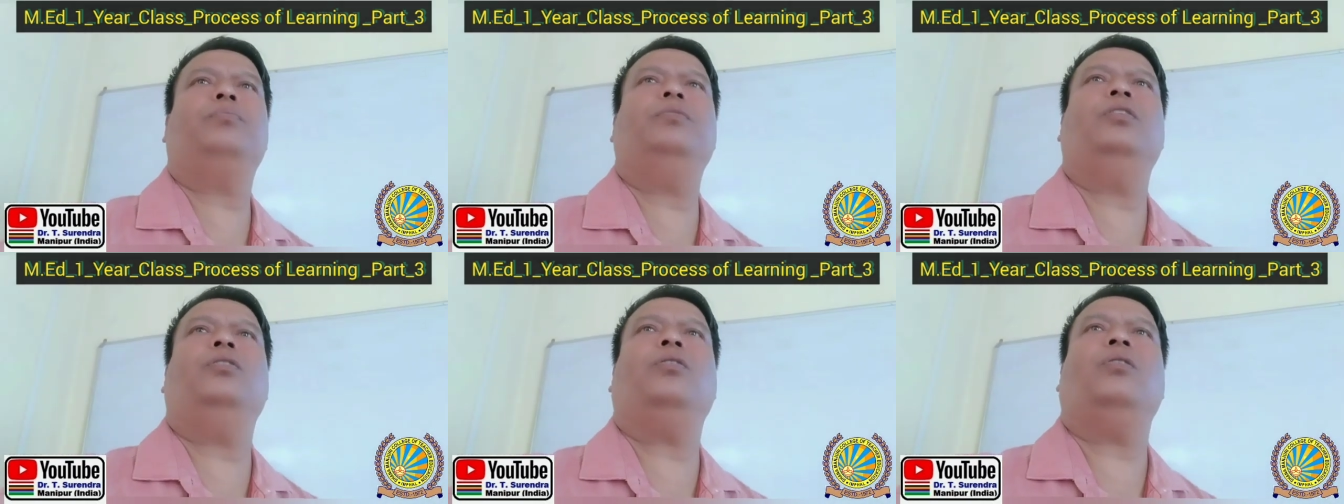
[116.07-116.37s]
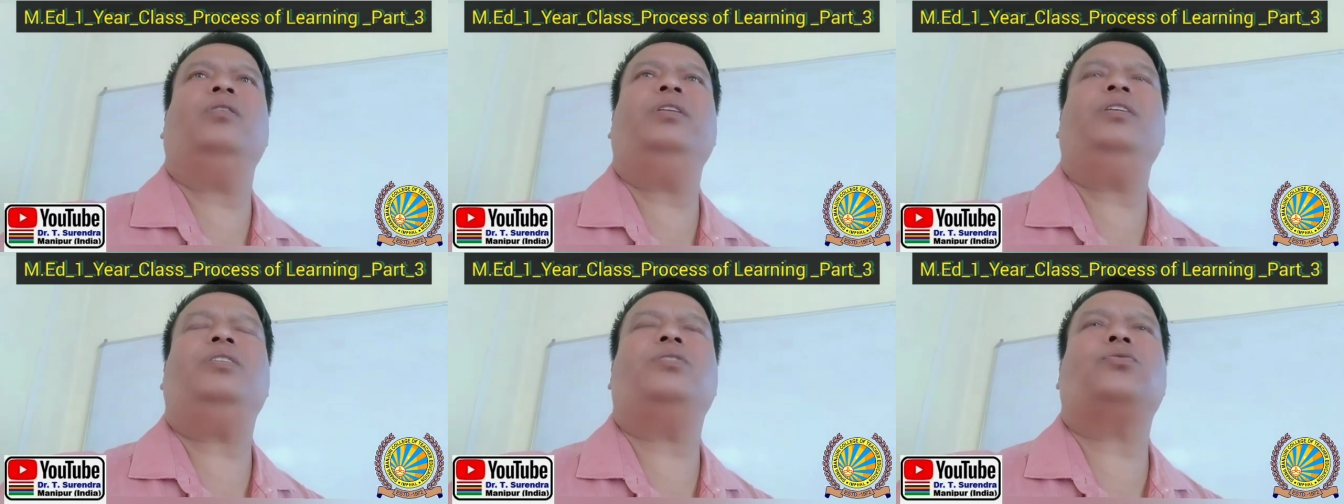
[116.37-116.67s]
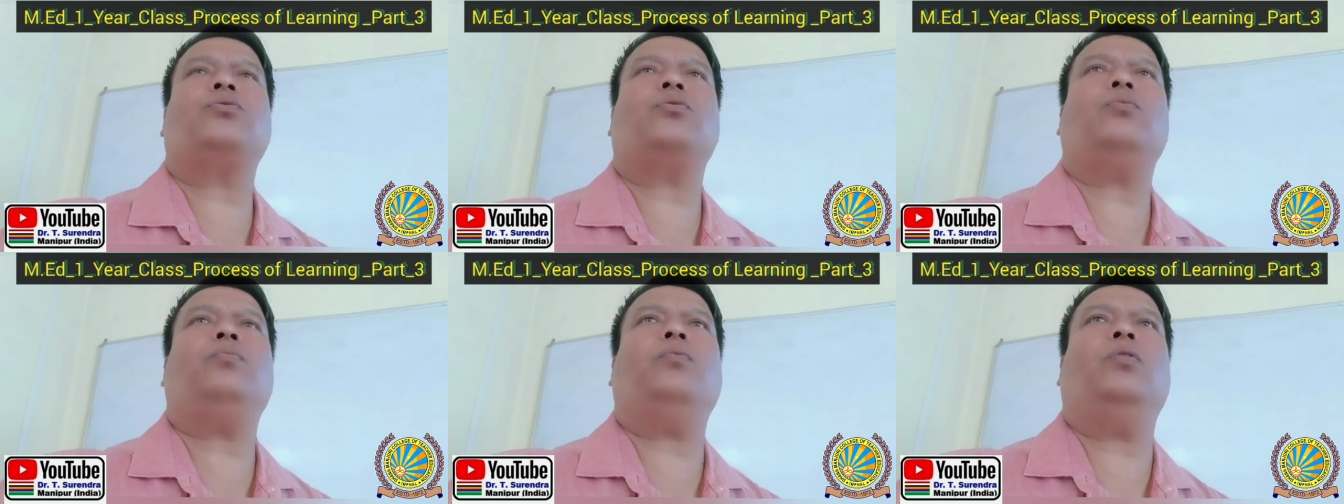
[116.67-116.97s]
of the knowledge
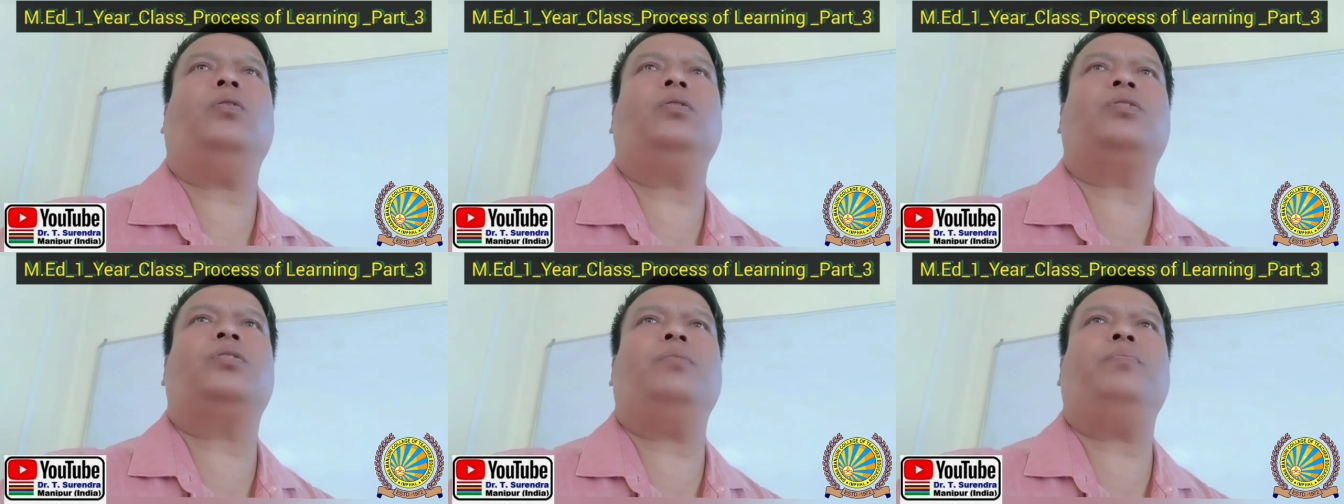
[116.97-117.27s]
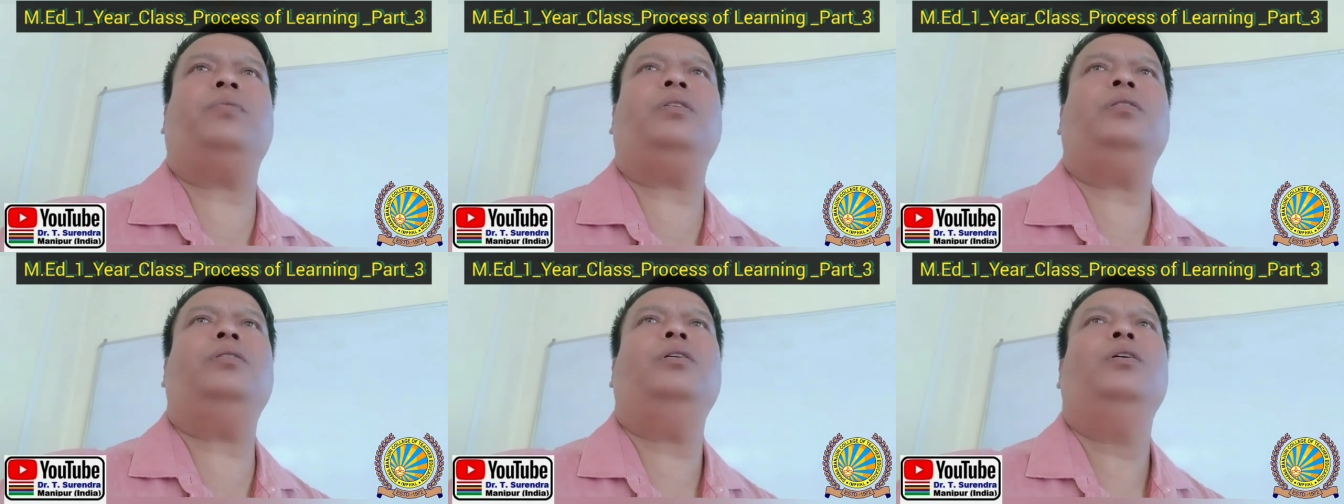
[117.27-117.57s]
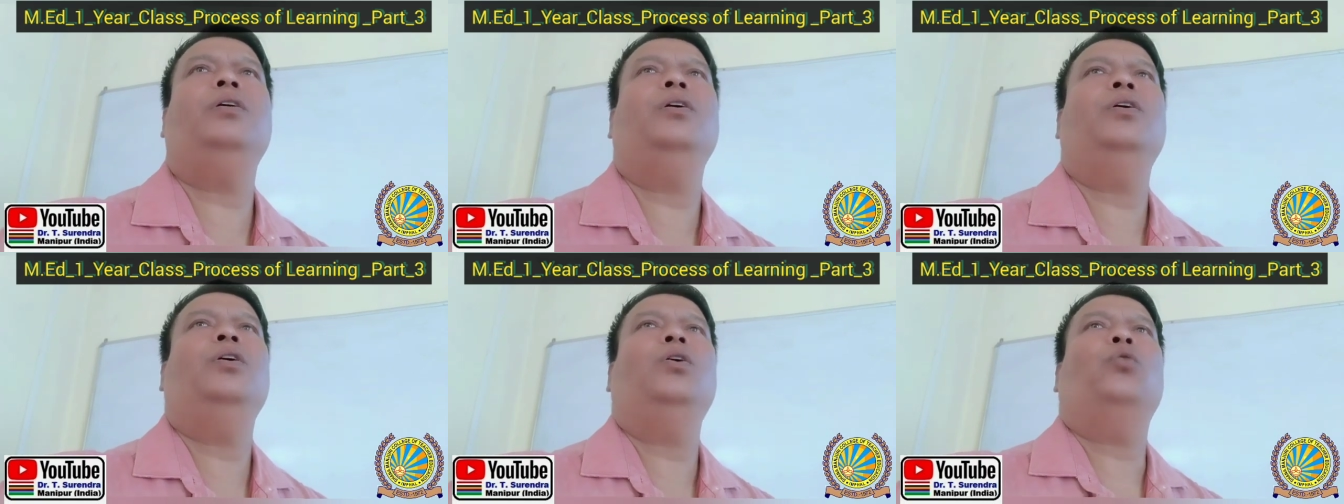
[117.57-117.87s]
is also
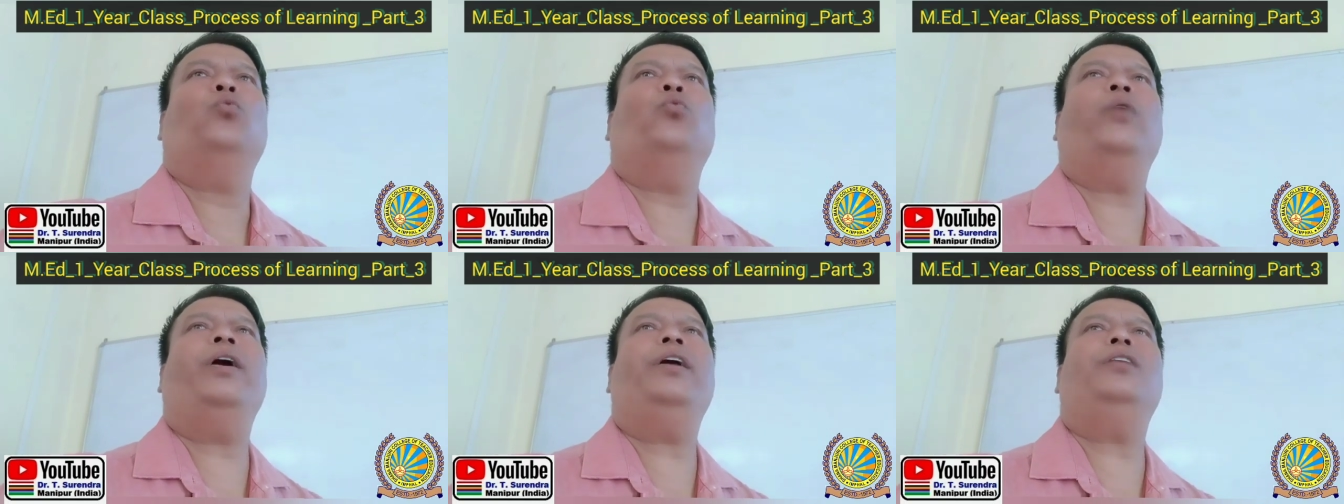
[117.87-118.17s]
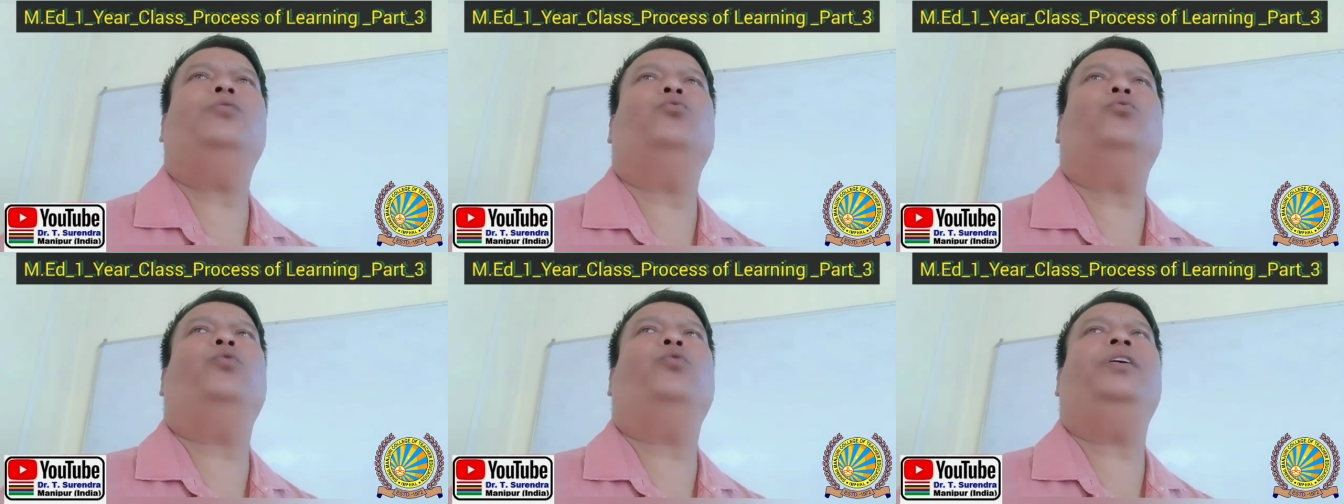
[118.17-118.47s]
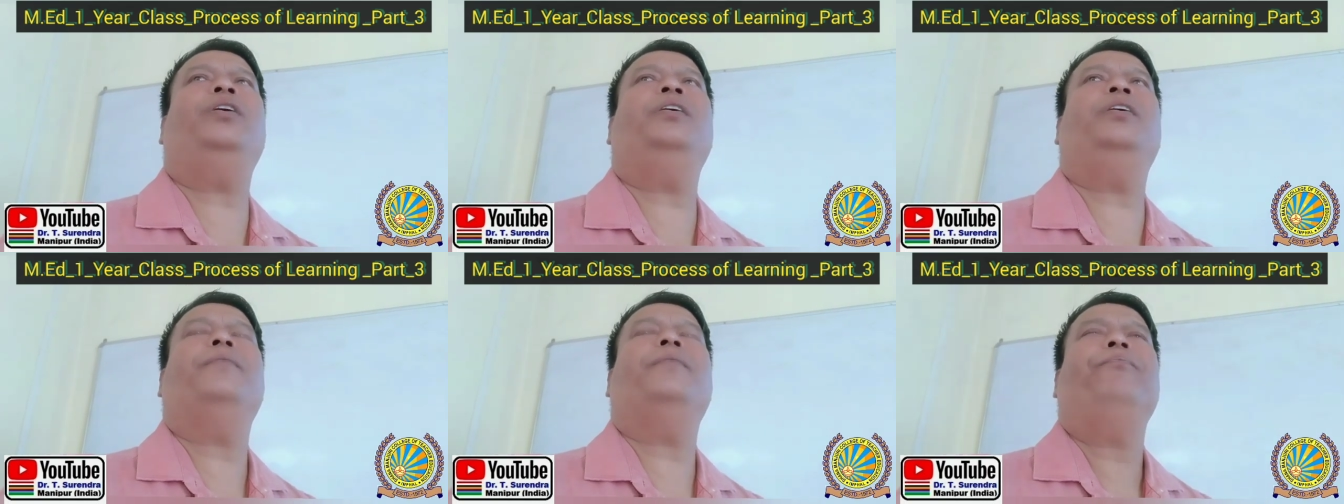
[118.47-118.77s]
possible when
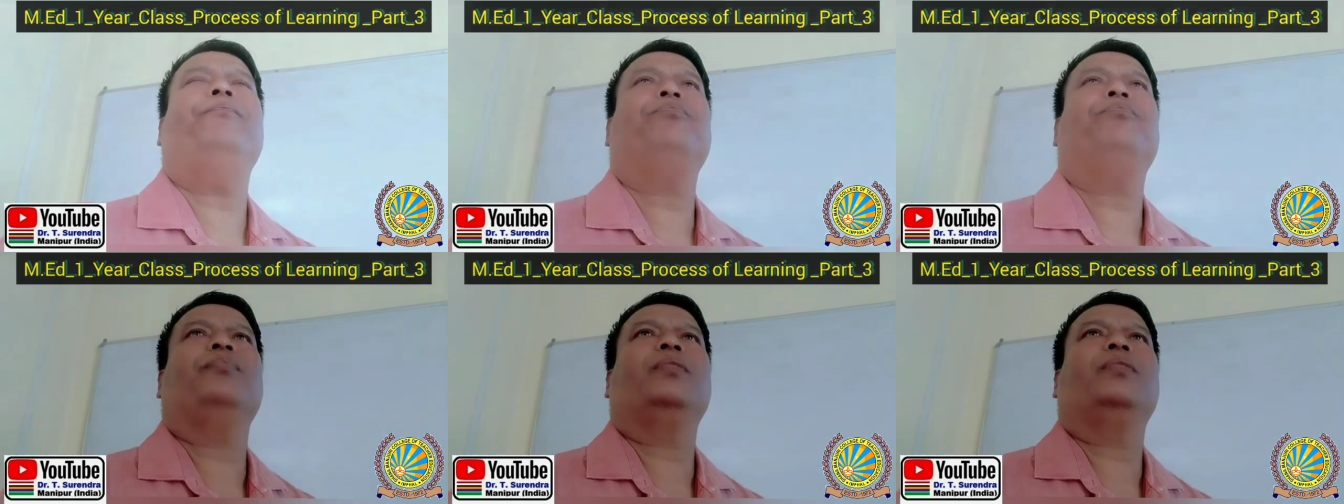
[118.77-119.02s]
we